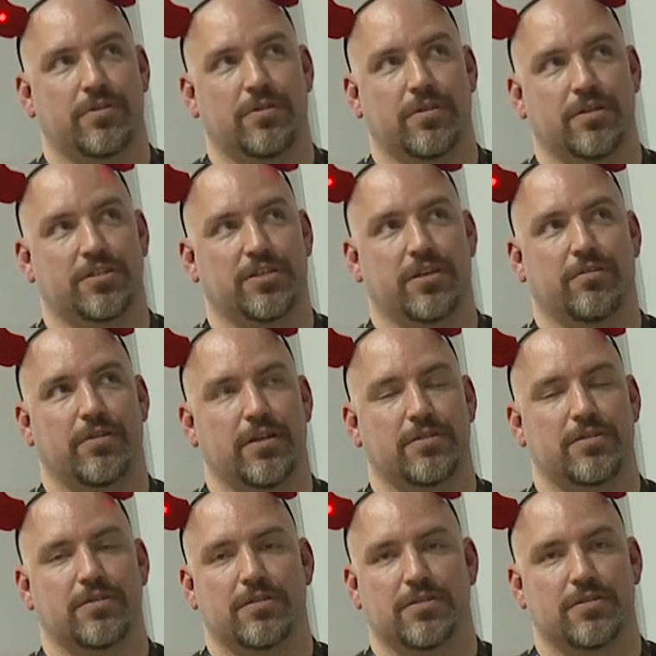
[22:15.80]
It
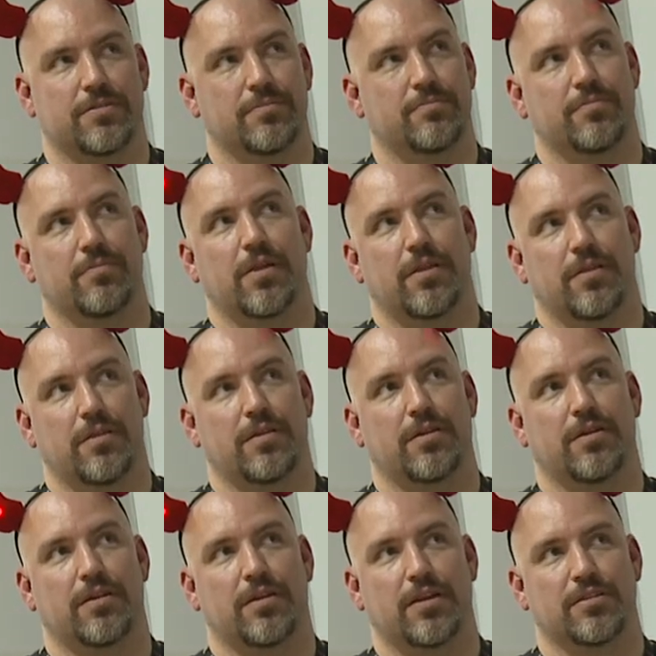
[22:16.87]
generates
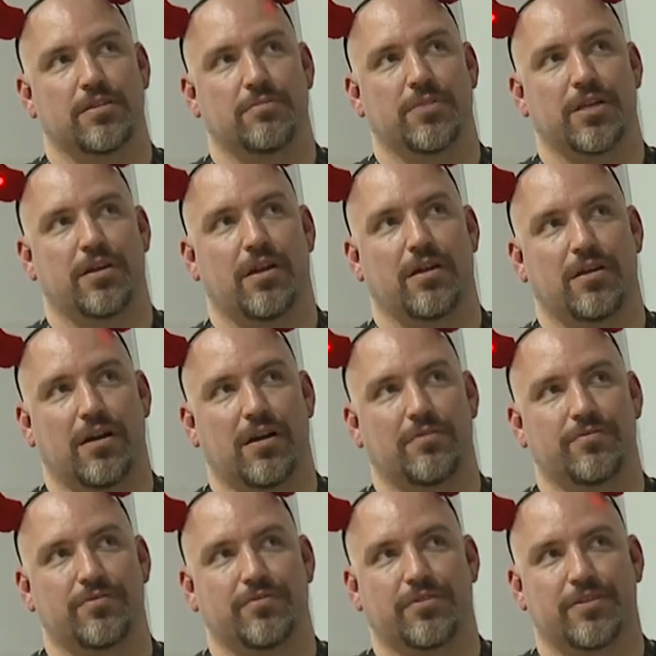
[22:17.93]
the
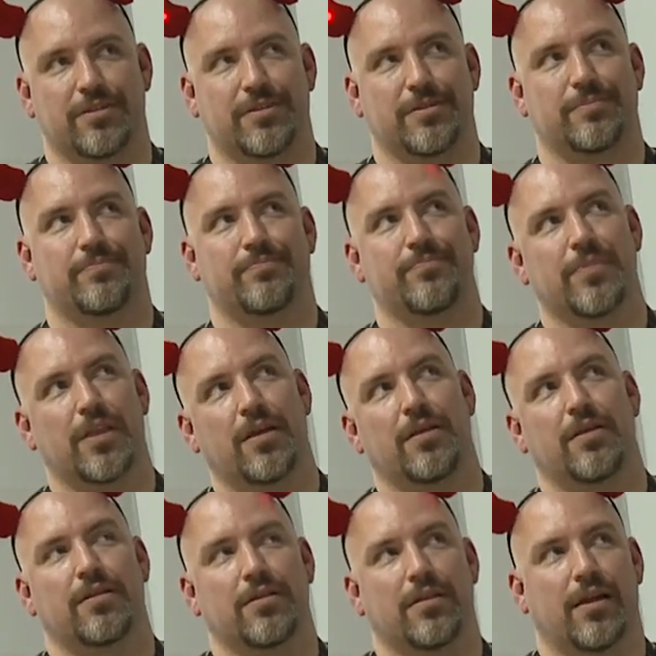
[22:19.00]
smb.conf.
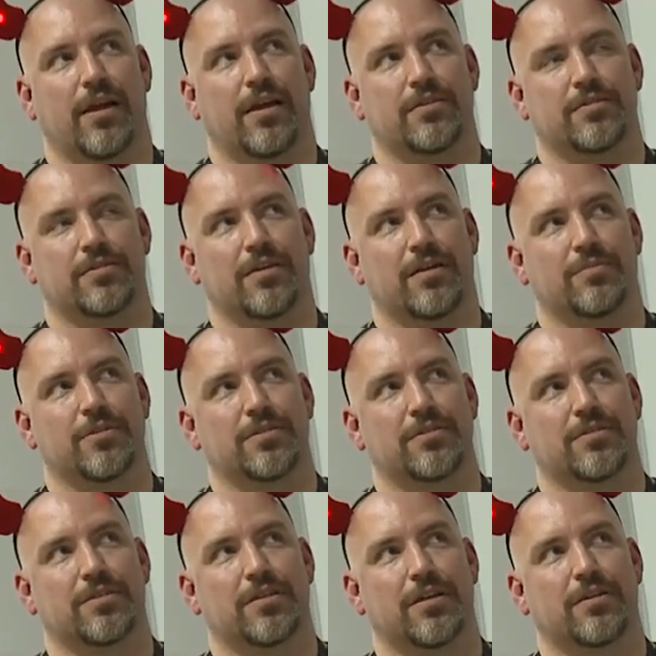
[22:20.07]
IX Samba,
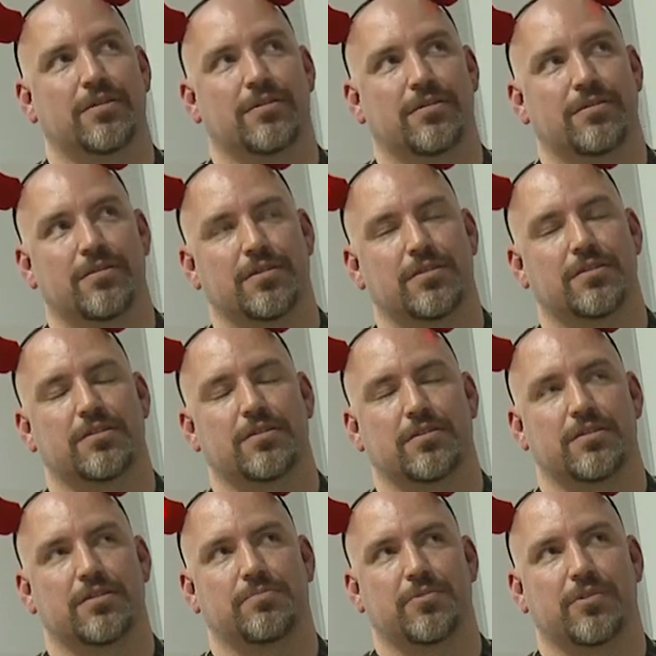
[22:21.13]
again,
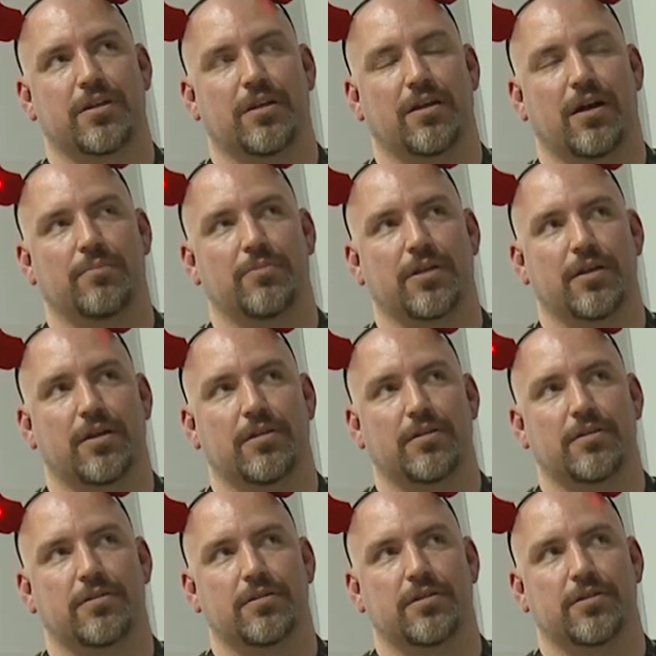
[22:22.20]
it's pretty
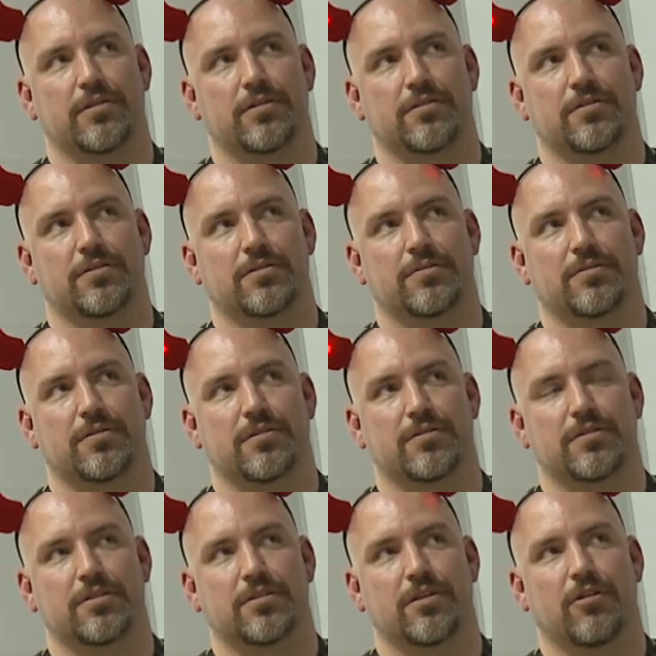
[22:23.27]
complicated because there's
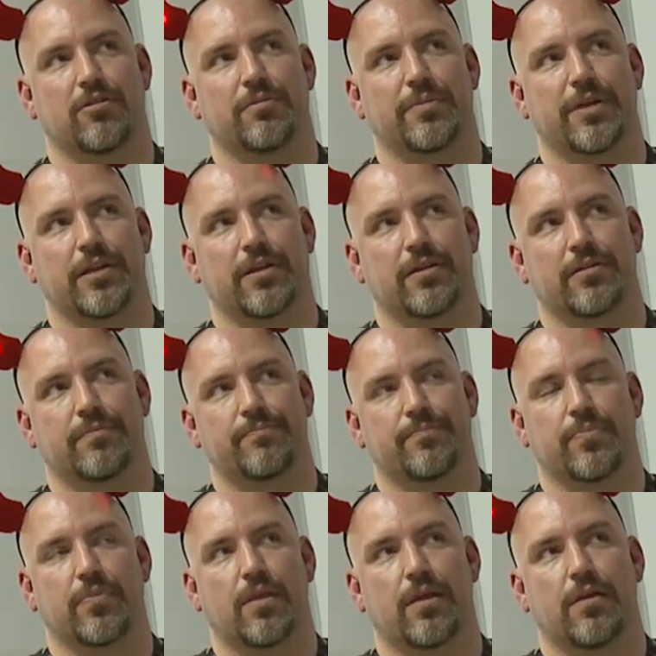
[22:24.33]
so many
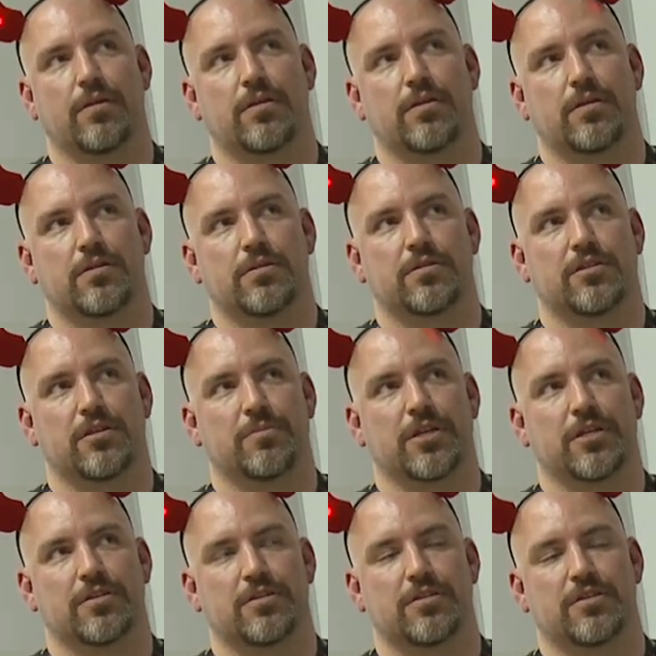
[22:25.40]

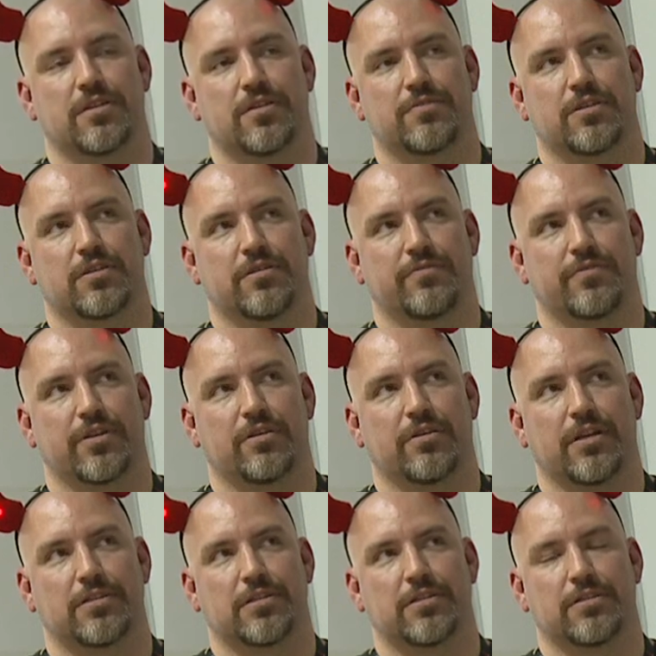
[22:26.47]
CIFS
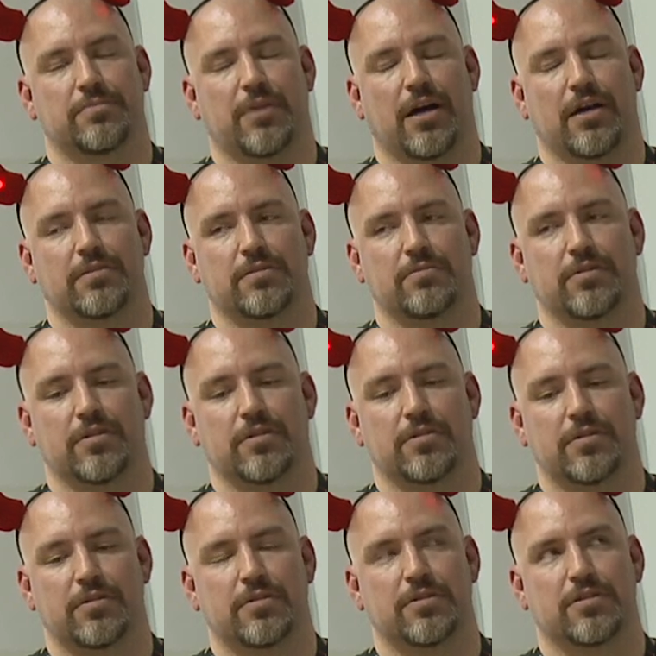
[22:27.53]
configurations possible and
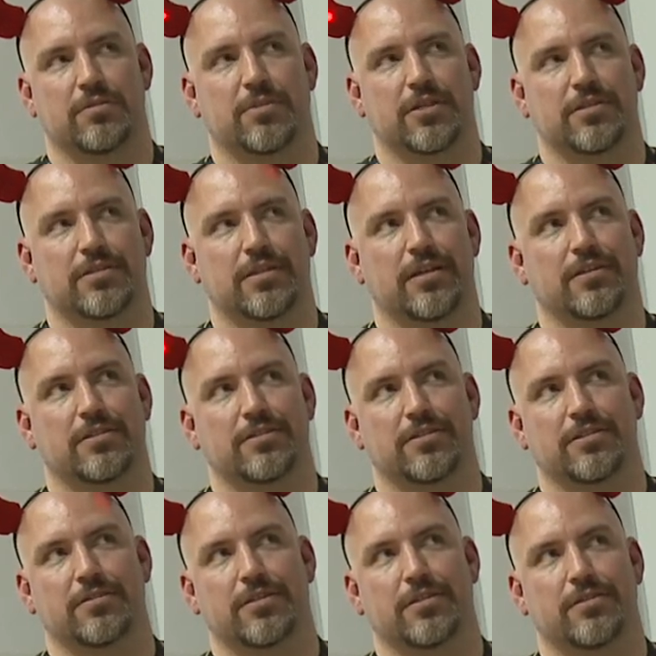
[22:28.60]
so many settings
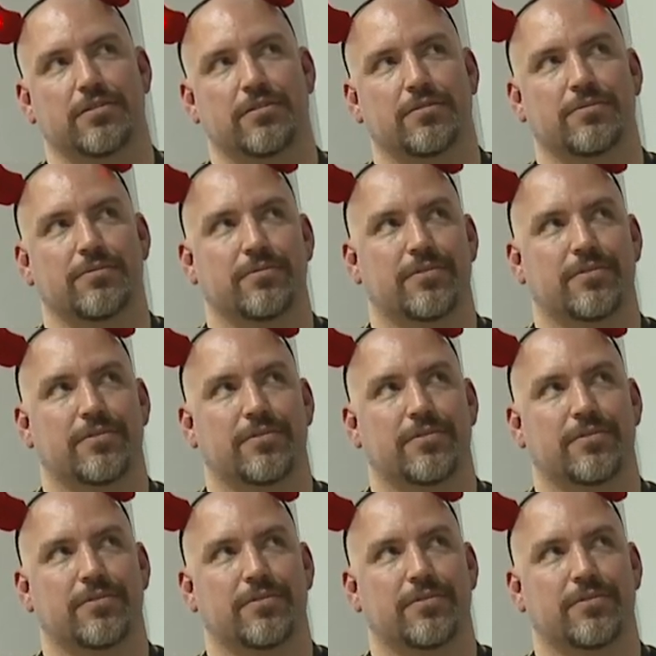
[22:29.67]
you can do.